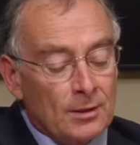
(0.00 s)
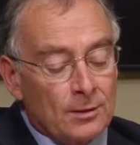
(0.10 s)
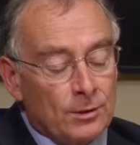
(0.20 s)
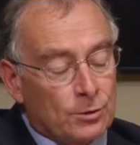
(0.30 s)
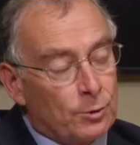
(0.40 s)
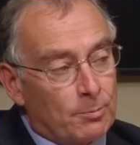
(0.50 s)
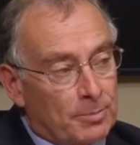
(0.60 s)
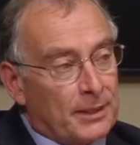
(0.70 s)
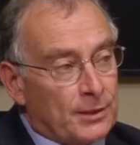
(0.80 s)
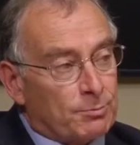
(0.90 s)
The two
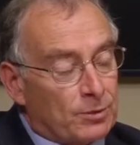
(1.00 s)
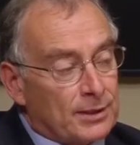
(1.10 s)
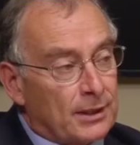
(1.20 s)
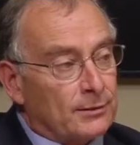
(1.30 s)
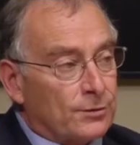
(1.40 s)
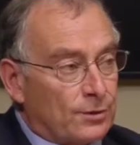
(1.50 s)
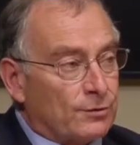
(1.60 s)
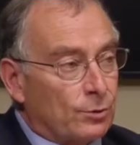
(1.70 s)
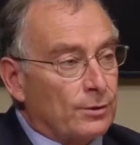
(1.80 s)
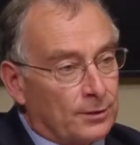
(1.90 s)
biggest predictors of
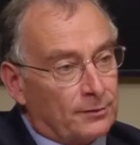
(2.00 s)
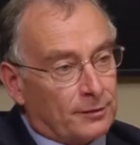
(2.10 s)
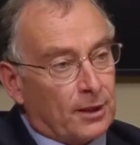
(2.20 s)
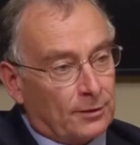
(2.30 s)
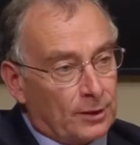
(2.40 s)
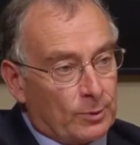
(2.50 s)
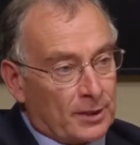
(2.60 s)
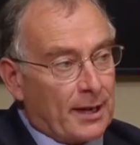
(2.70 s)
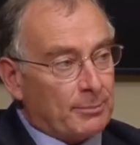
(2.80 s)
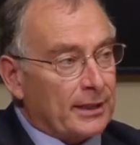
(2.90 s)
student difficulty with
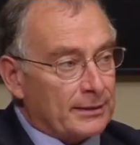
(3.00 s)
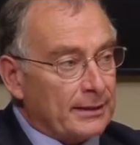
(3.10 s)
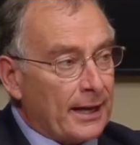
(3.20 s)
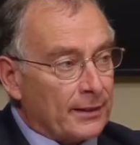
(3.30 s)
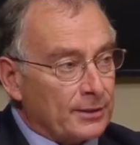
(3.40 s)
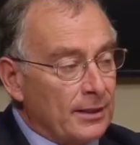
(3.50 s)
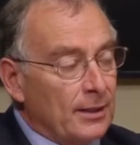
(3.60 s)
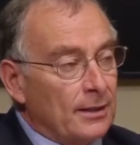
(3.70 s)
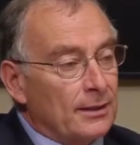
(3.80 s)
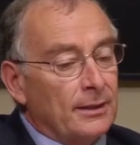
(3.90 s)
complex text
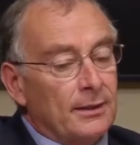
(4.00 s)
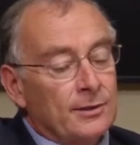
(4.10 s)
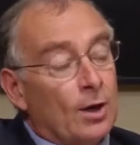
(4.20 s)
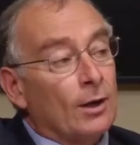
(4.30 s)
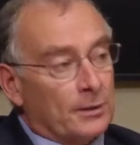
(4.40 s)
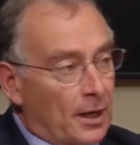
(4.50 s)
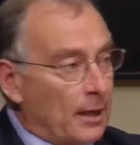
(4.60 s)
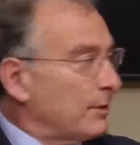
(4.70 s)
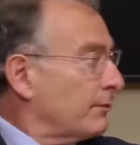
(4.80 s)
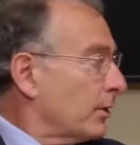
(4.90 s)
is
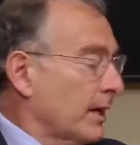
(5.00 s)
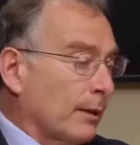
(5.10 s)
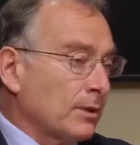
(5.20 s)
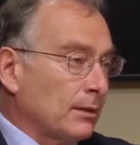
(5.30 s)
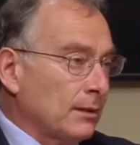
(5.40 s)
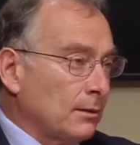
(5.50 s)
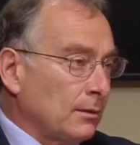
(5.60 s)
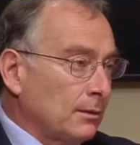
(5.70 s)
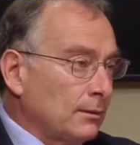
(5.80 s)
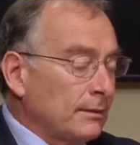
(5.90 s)
uncommon vocabulary
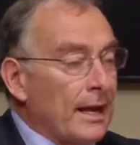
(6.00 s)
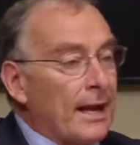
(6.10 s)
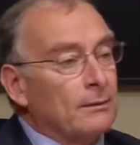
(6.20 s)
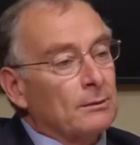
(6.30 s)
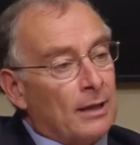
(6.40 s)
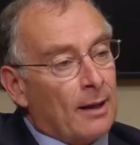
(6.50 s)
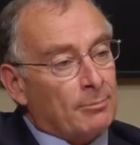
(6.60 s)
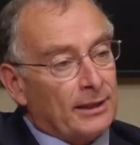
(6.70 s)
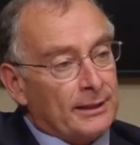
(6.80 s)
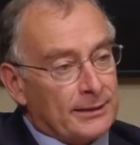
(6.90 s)
and
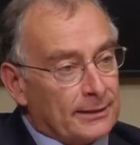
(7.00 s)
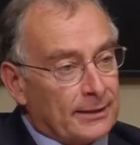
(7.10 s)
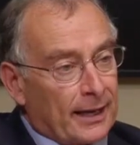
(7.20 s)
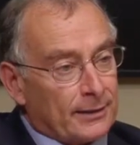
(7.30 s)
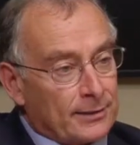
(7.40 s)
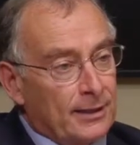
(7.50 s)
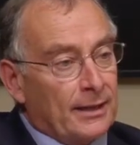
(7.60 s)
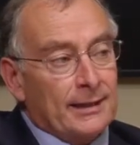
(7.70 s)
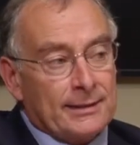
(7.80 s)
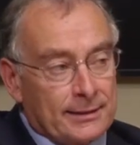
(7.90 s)
complex syntax.
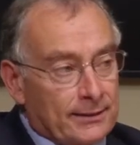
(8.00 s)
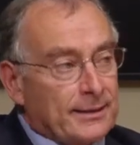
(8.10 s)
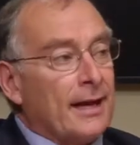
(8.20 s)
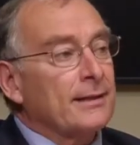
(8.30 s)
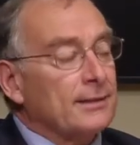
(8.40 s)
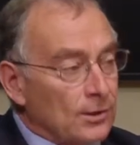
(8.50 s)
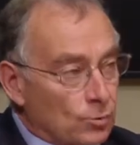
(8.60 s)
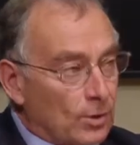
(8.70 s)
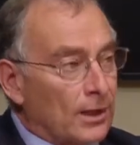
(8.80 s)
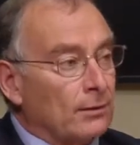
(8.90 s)
And syntax is
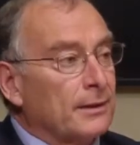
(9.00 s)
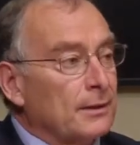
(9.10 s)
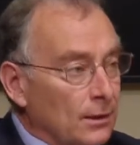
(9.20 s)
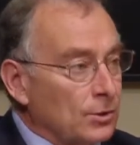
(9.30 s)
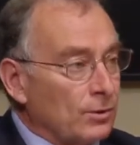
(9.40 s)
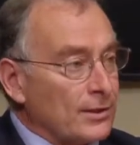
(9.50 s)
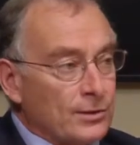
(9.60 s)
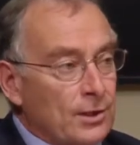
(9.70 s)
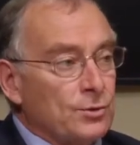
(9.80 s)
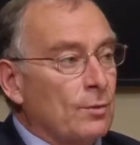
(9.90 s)
rarely addressed.
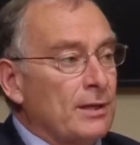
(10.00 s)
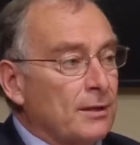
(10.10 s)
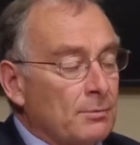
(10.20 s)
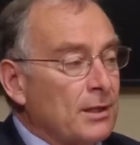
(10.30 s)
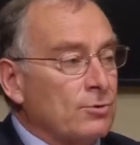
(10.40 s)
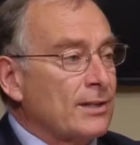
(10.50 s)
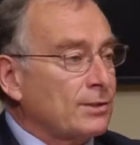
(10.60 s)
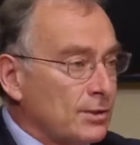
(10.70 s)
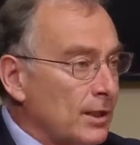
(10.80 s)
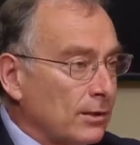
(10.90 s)
And it can be addressed
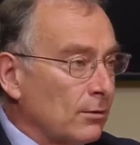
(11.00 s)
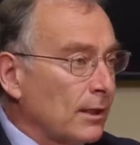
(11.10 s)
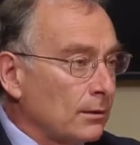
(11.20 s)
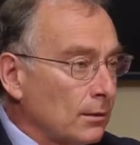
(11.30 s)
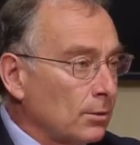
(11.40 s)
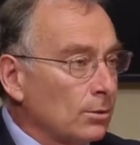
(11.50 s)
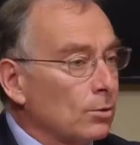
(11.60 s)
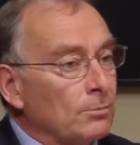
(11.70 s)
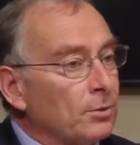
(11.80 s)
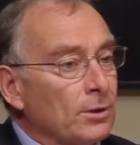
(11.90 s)
in second grade. You
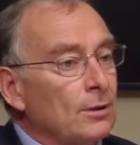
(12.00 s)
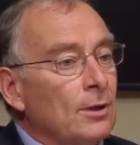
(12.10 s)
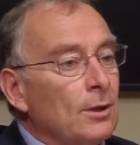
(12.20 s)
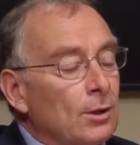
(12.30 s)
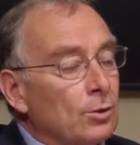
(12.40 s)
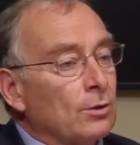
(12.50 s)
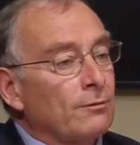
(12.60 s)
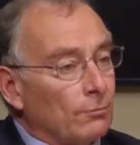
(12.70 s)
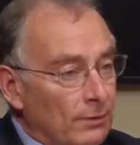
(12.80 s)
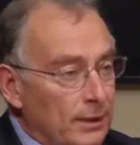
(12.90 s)

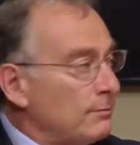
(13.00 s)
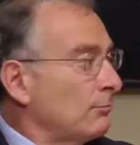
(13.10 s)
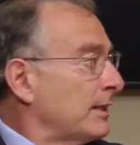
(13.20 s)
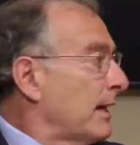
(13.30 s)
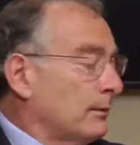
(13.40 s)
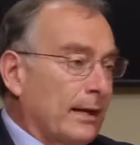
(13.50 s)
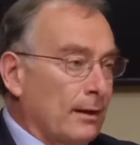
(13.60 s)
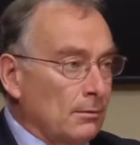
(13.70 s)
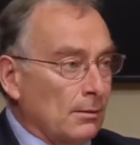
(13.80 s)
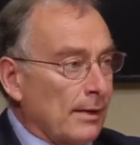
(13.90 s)
can read out
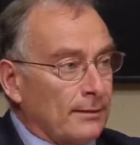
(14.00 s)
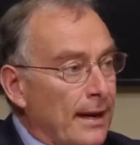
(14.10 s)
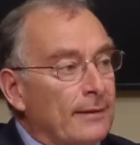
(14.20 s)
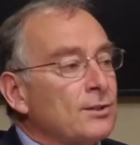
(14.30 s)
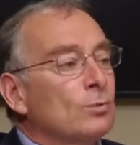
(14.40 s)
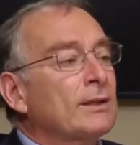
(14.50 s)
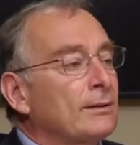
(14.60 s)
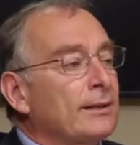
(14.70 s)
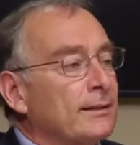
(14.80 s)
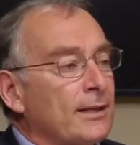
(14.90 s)
loud. Alice in
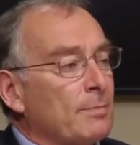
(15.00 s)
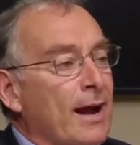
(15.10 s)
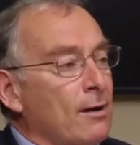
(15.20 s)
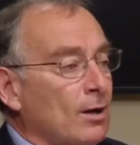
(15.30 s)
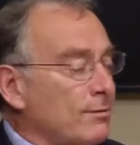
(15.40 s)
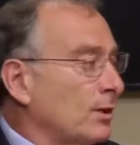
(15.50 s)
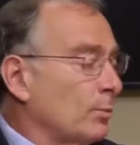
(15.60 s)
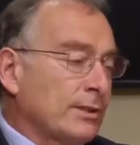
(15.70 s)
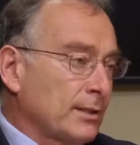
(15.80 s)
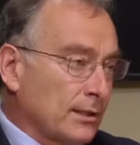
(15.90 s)
Wonderland has paragraphs that are
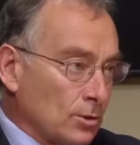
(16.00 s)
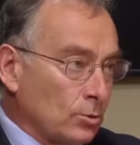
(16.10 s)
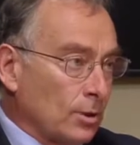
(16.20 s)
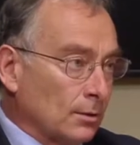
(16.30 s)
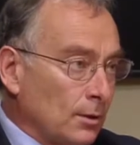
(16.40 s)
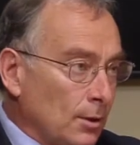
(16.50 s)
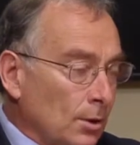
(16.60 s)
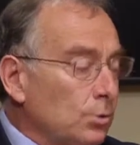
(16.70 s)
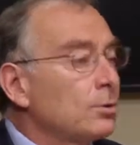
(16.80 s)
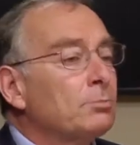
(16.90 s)
one sentence long.
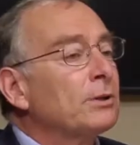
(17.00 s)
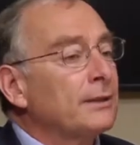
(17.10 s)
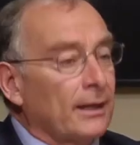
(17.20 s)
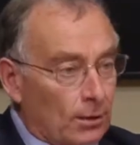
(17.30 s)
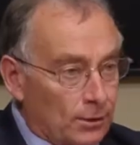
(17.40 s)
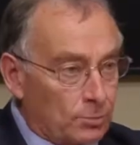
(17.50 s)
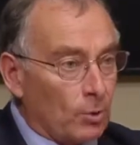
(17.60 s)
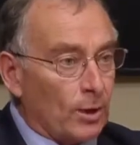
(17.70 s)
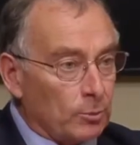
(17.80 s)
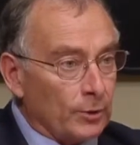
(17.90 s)
You can put that on the
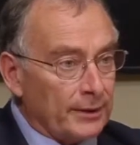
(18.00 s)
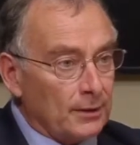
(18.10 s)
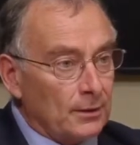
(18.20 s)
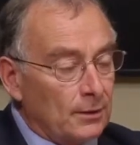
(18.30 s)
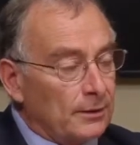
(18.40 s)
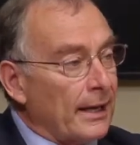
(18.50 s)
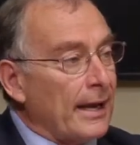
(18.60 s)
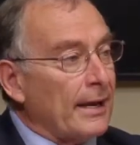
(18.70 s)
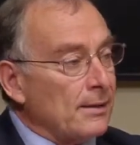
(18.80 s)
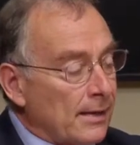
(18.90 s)
smartboard
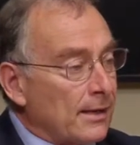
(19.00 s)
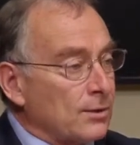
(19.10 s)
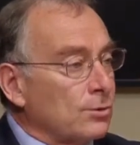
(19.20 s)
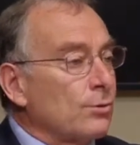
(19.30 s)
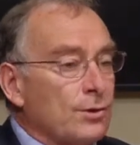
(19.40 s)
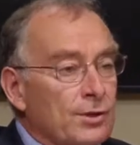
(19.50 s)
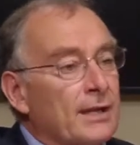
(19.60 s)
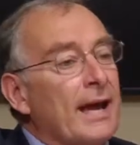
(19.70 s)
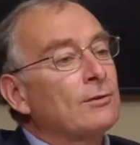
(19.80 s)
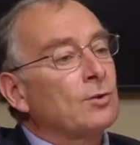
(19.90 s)
and ask students to
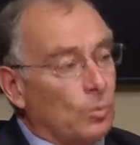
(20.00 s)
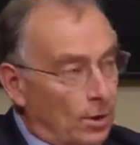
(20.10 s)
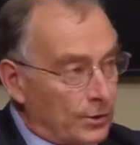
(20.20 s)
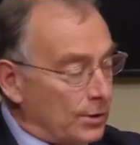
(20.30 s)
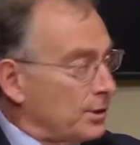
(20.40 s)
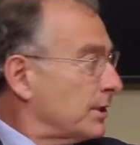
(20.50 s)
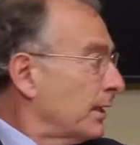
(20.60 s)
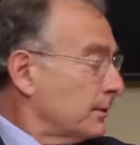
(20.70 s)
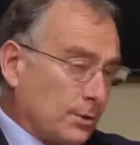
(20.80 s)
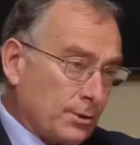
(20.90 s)
count the words in the
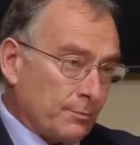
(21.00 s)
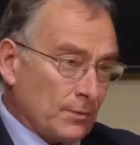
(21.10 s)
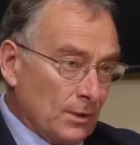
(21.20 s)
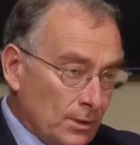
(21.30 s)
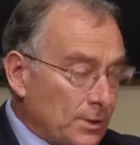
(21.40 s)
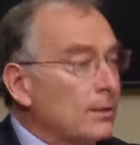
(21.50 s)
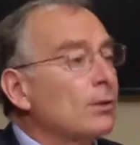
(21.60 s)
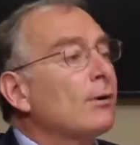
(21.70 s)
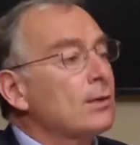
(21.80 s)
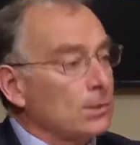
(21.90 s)
sentence. Second
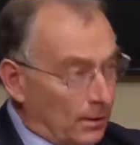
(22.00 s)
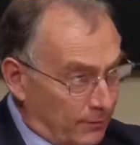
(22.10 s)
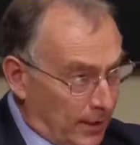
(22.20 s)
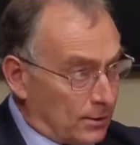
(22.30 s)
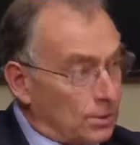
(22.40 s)
graders love that.